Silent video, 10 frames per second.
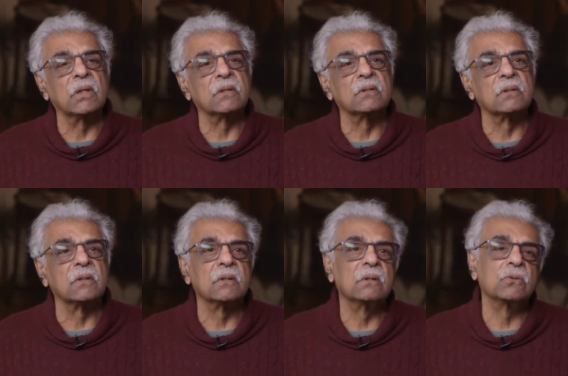that
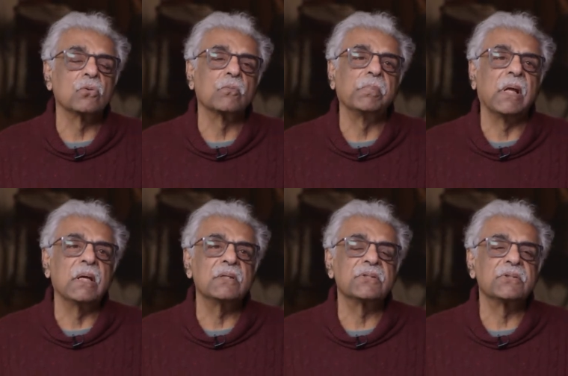took
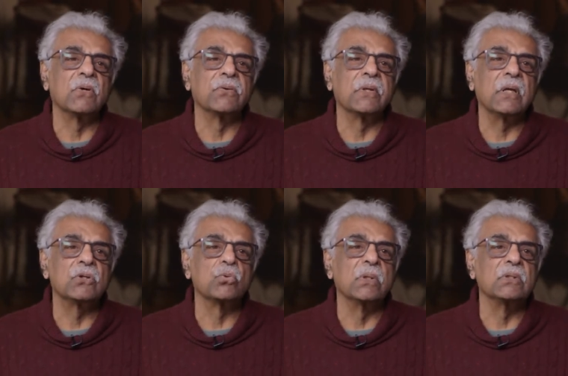place on the
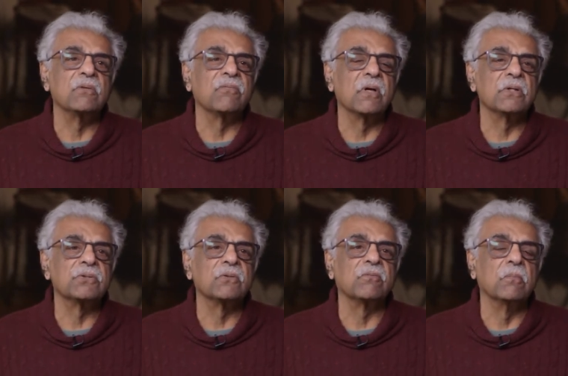
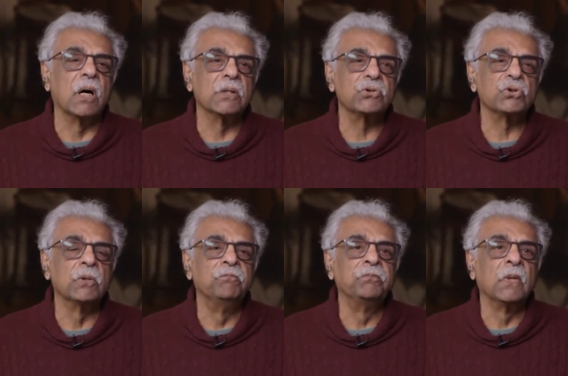21st of March
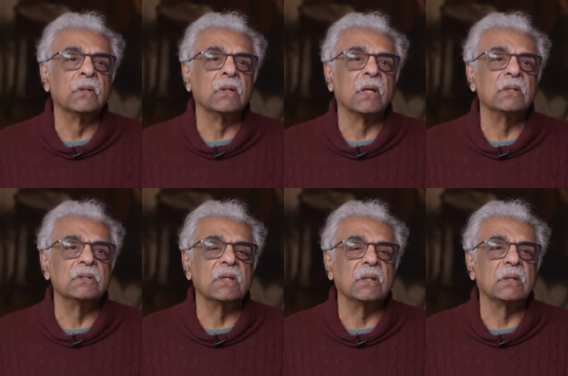
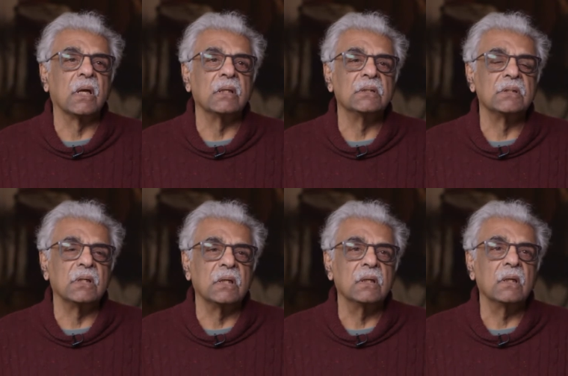
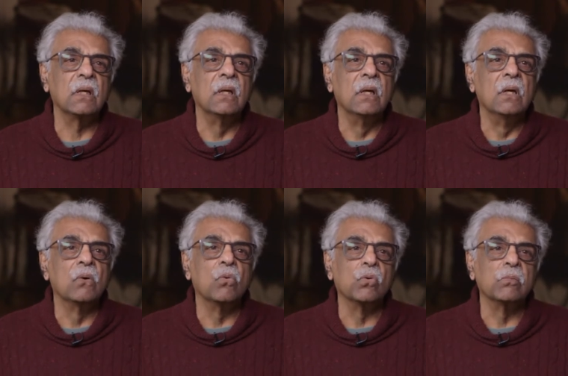1919,
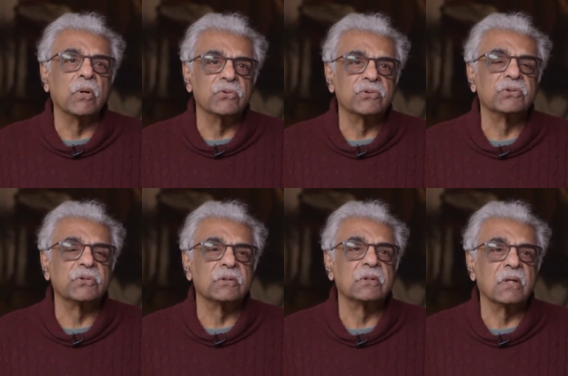
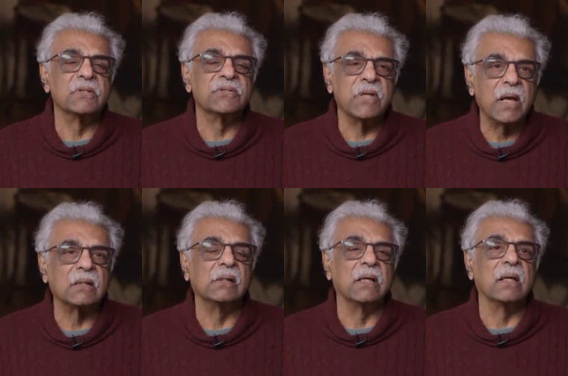almost
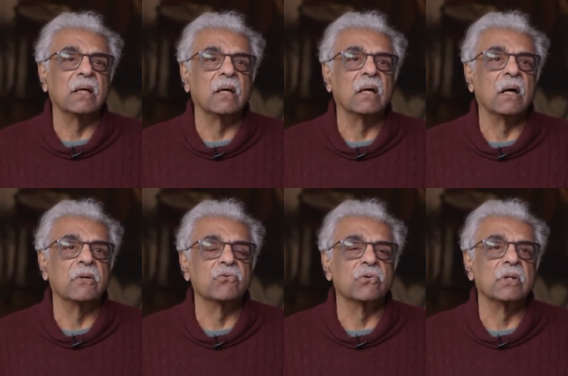exactly
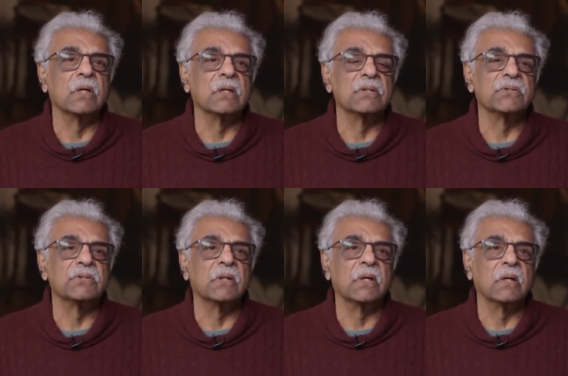100
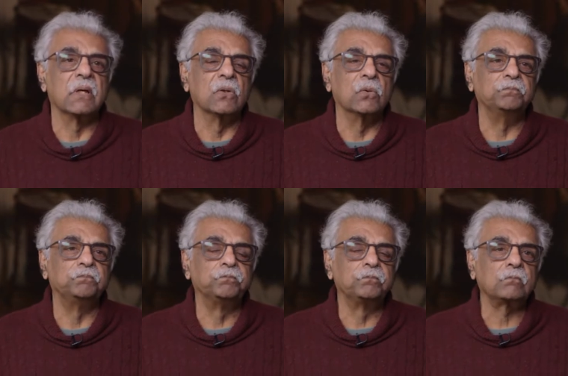years ago
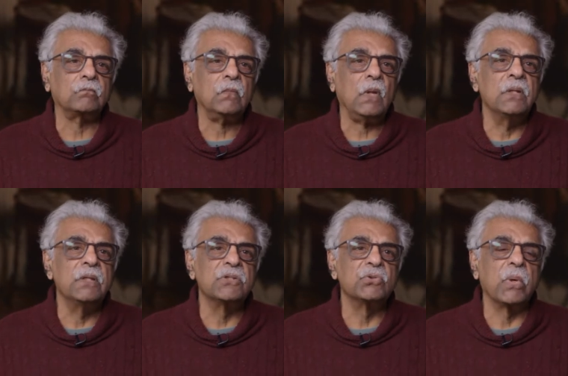this